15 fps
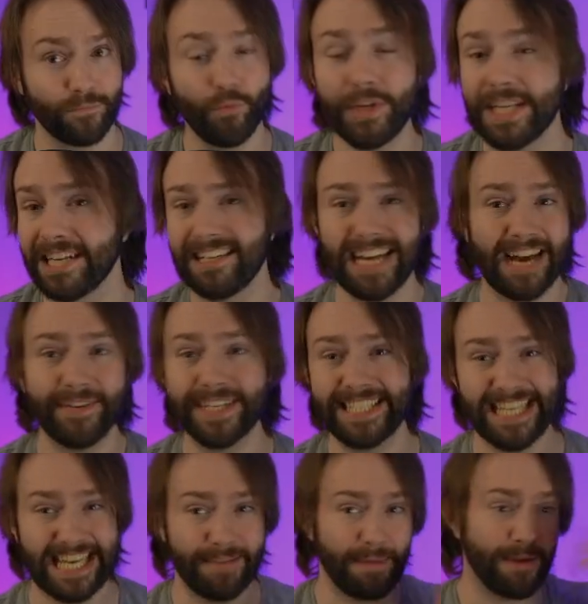We didn't have a
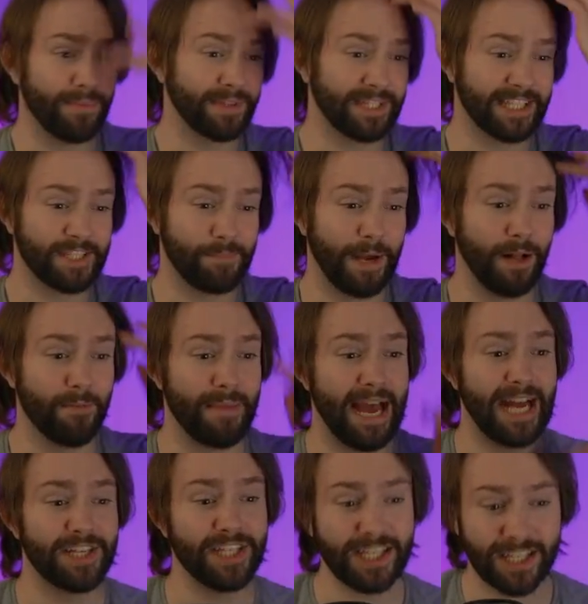teammate with Dispel Magic?